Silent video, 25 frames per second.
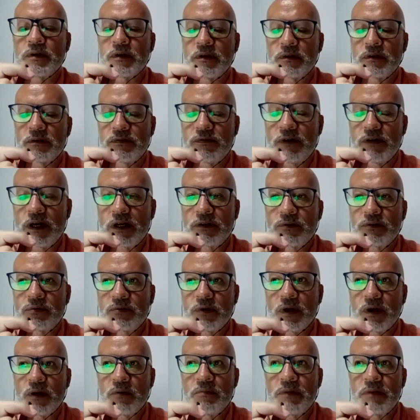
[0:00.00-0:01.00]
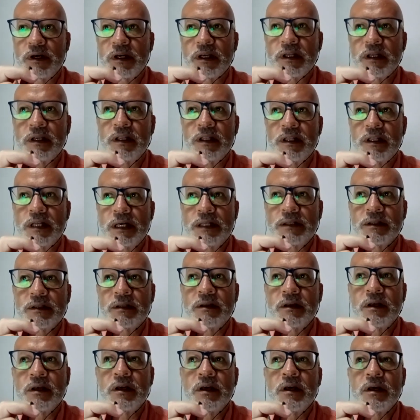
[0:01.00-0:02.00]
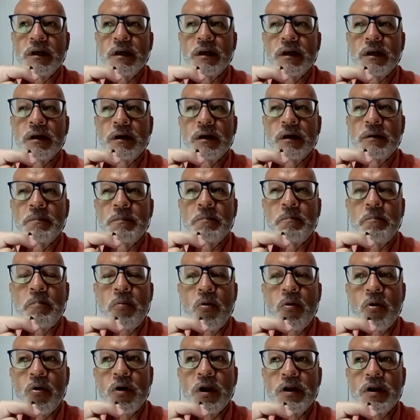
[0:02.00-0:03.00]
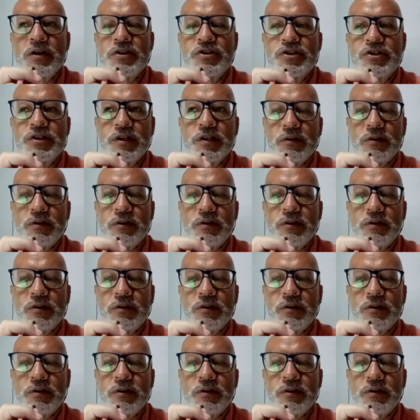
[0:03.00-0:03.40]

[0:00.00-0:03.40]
Yes, this is a topic that I wanted to discuss and I wanted to